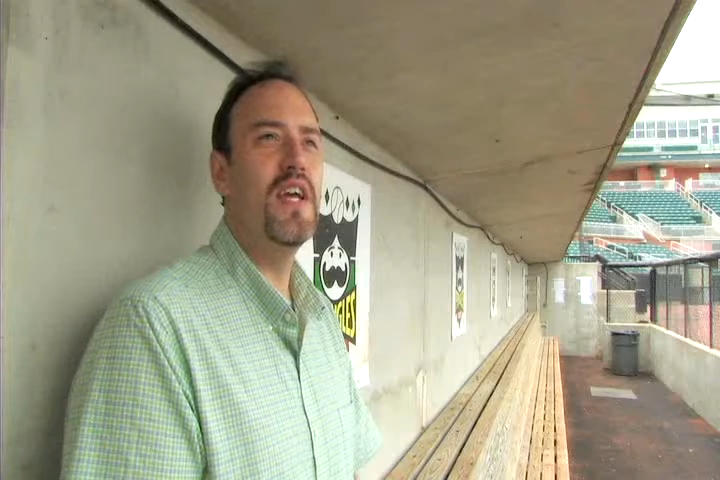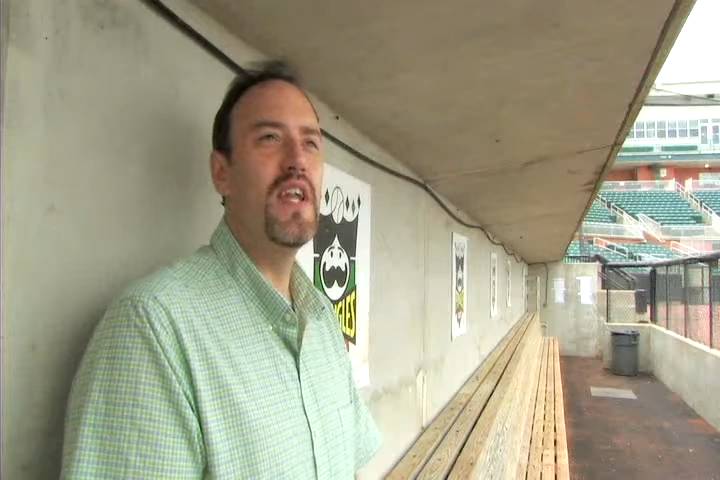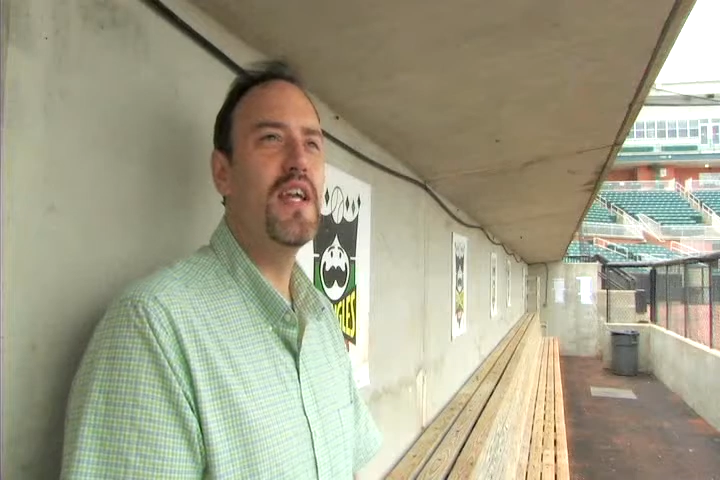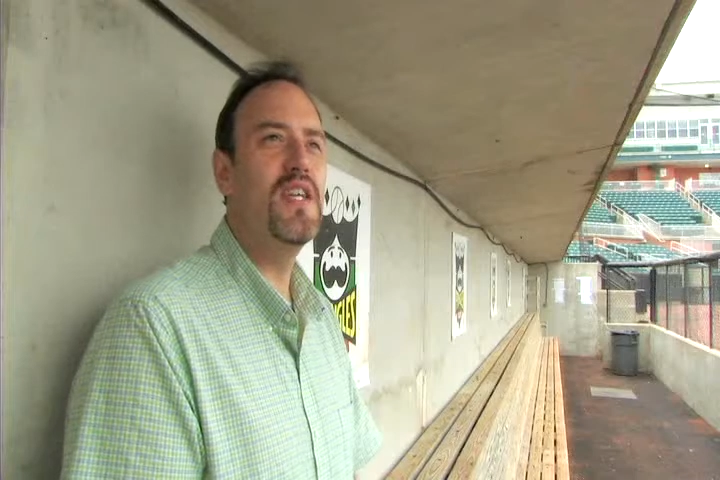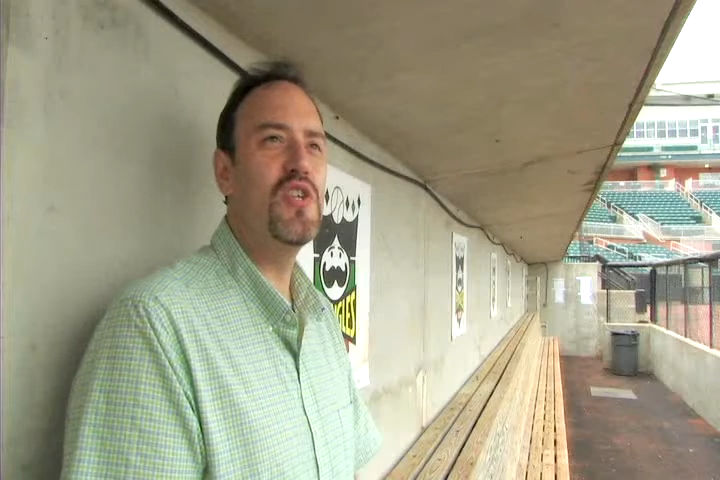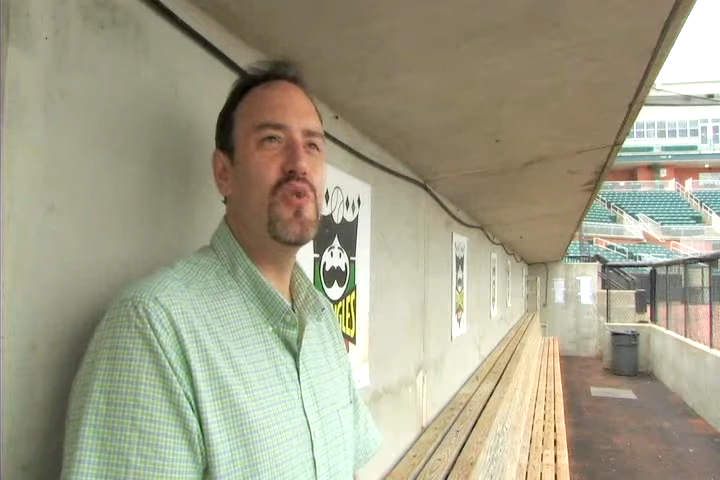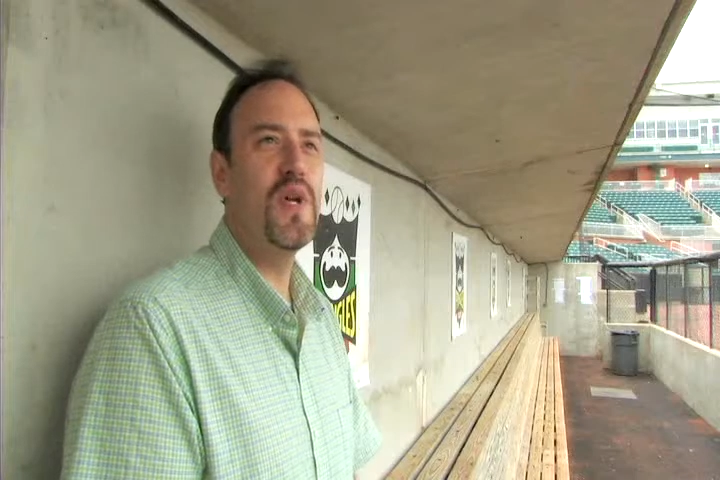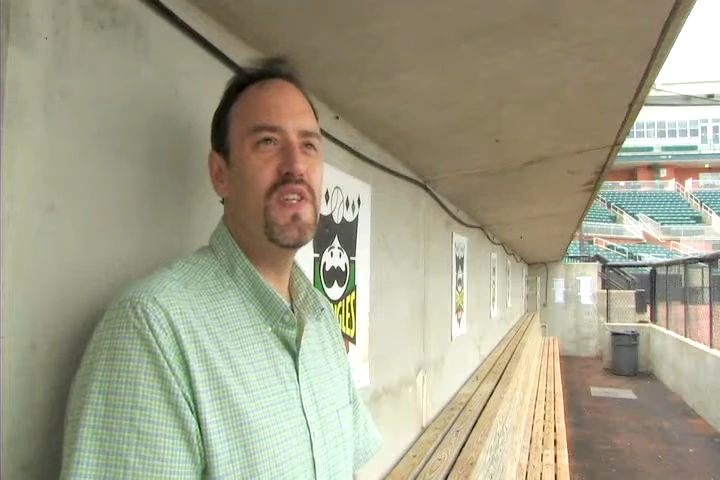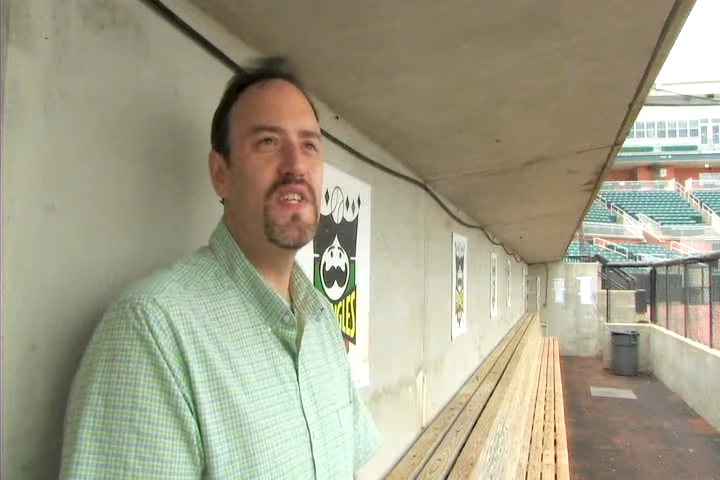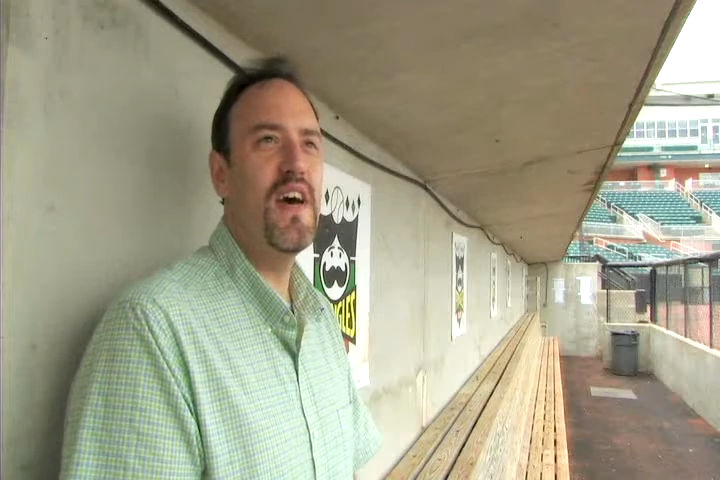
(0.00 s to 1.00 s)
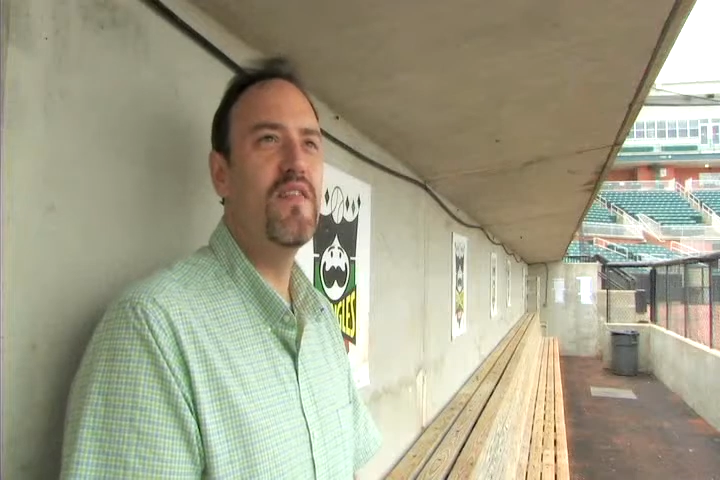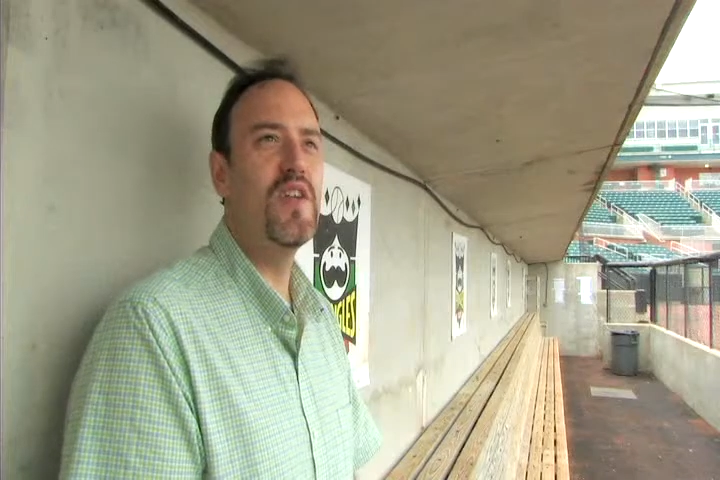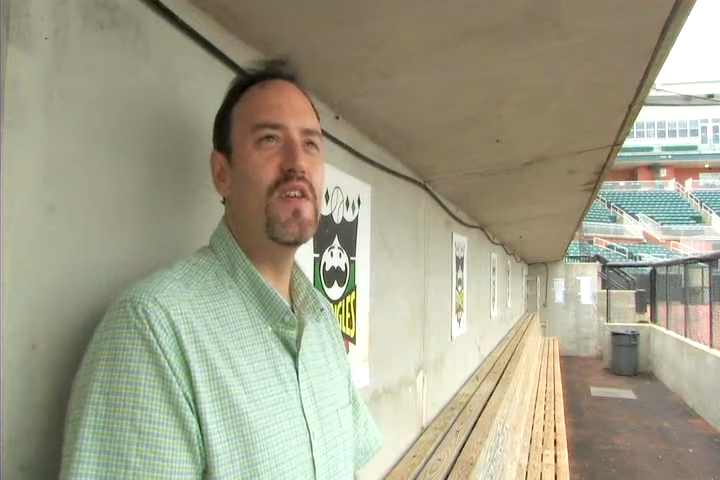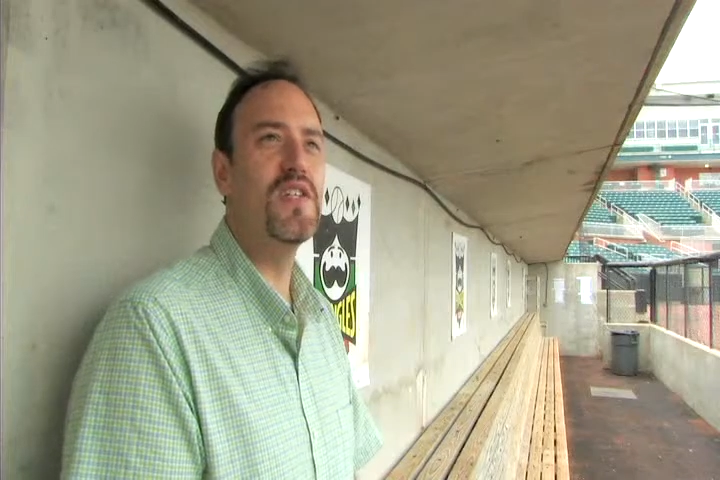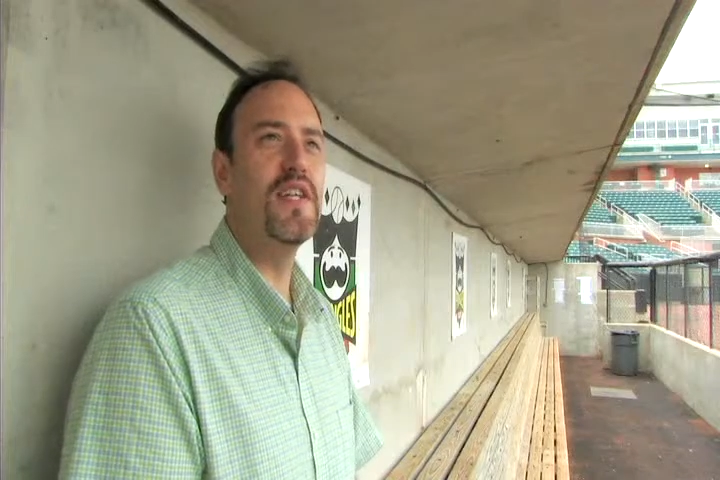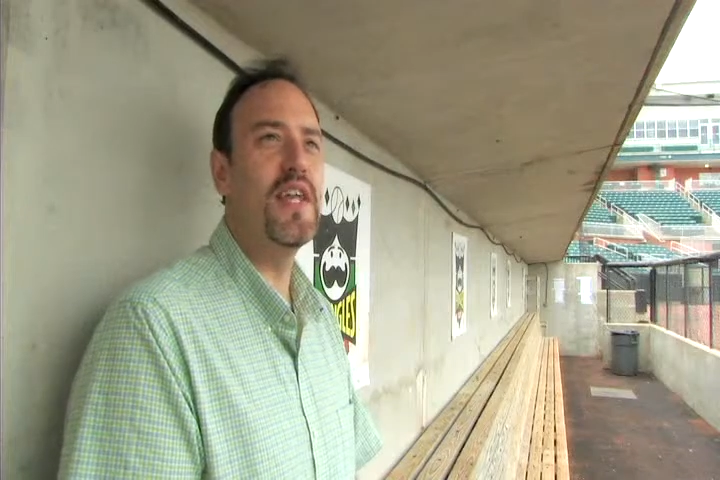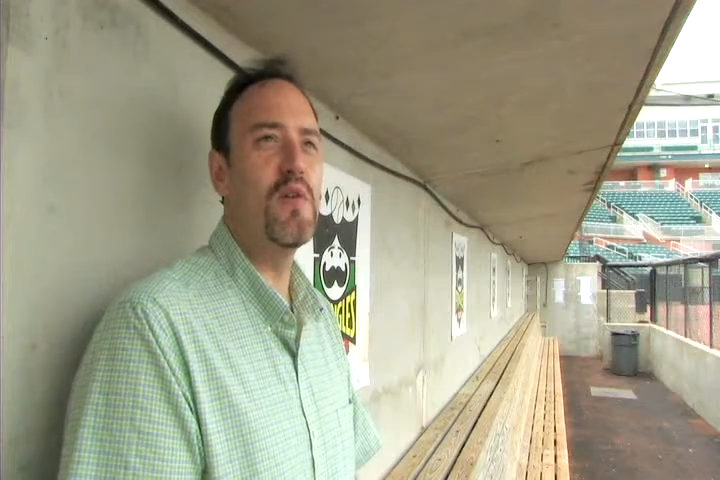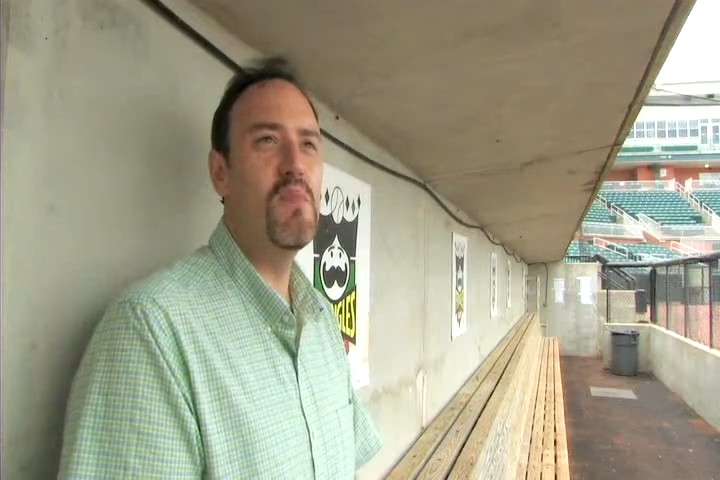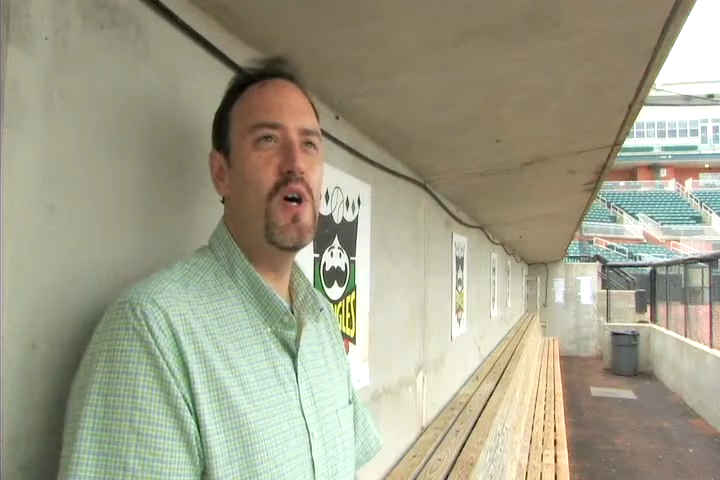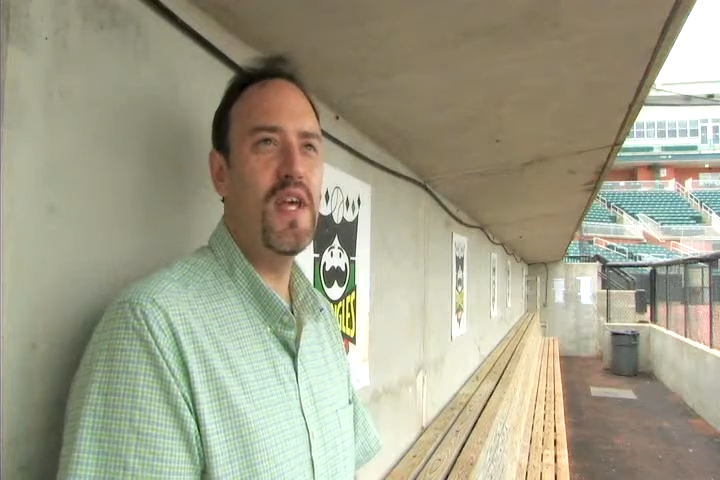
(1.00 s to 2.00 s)
in 1927 the
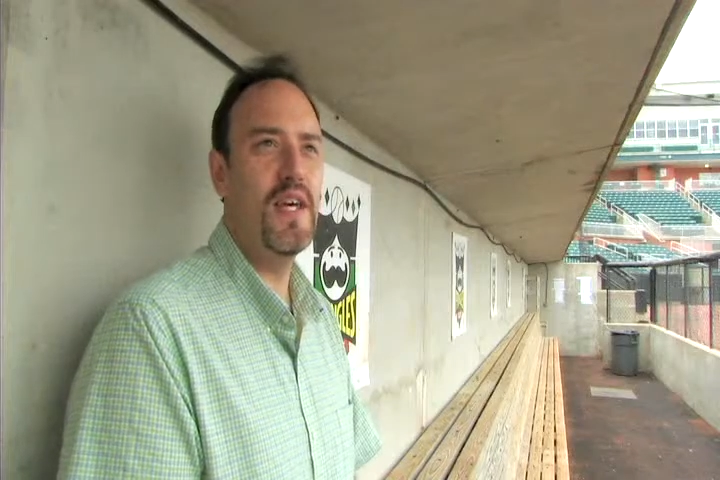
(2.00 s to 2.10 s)
Toledo Mud